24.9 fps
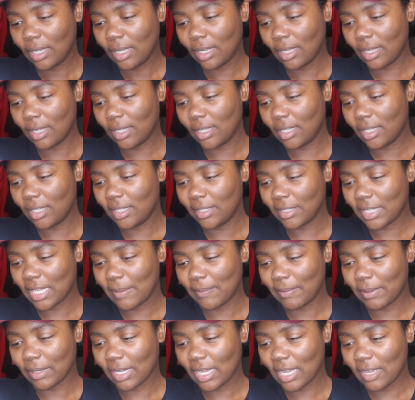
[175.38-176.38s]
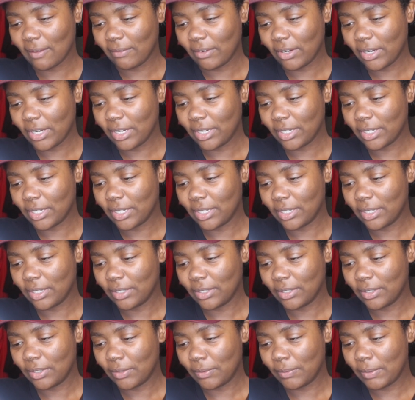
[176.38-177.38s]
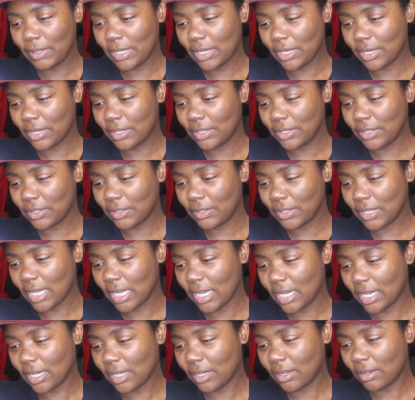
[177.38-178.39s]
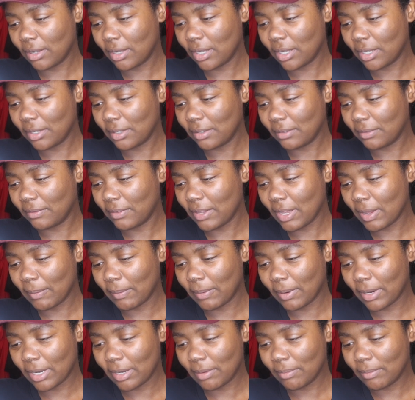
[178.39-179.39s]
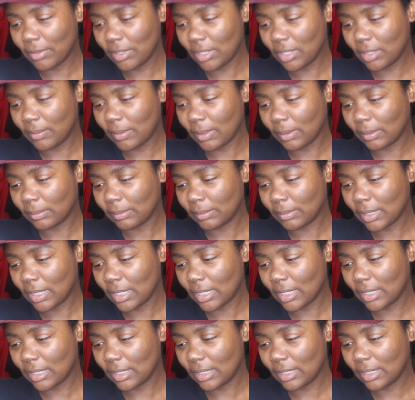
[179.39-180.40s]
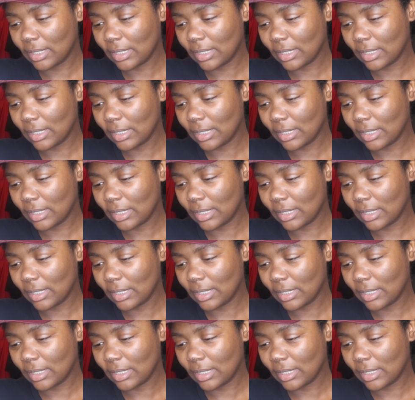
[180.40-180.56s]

Uh, keep it covered. We know you can't go all vampire mode, blah, blah, blah.